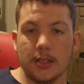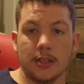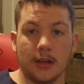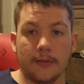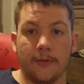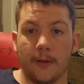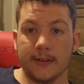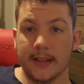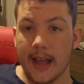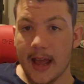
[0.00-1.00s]
So look forward
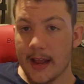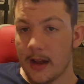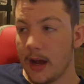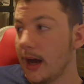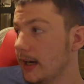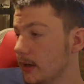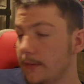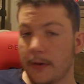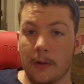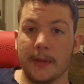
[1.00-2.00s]
to that. Go
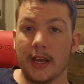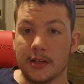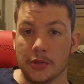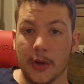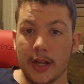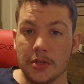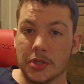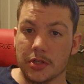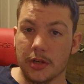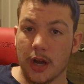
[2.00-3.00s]
follow me on
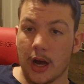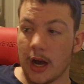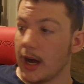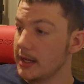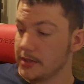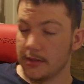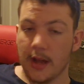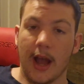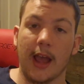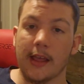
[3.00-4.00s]
Twitch. I
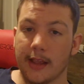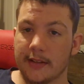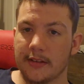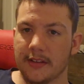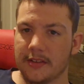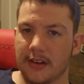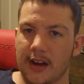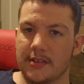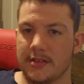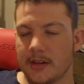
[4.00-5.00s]
like to try
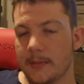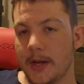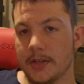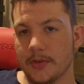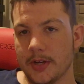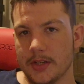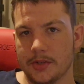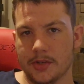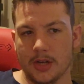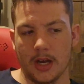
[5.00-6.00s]
and stream on
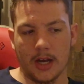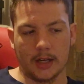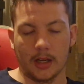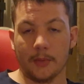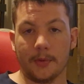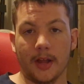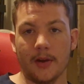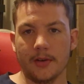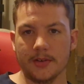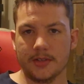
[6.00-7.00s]
Twitch a couple
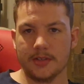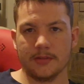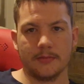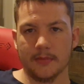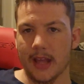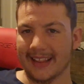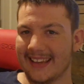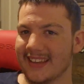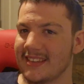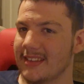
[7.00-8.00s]
hours at
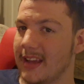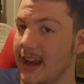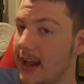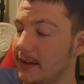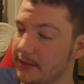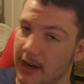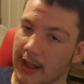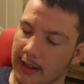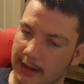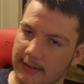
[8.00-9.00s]
least. And I try
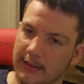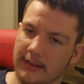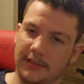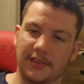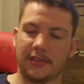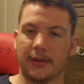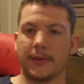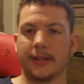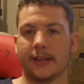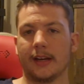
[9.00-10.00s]
to like to stream
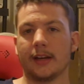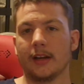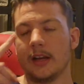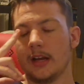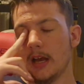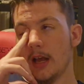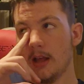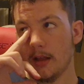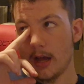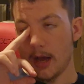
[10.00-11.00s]
on there
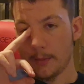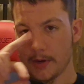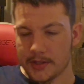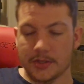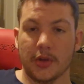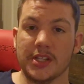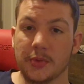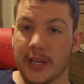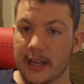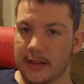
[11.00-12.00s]
once or twice a
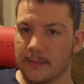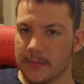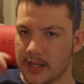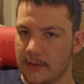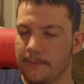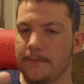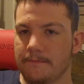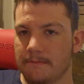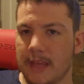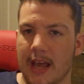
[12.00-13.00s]
week. So,
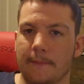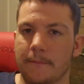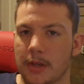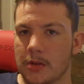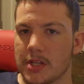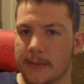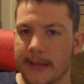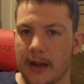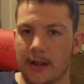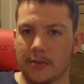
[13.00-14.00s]
yeah, go check
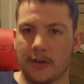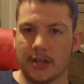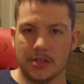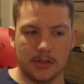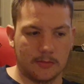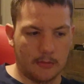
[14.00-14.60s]
me out on Twitch.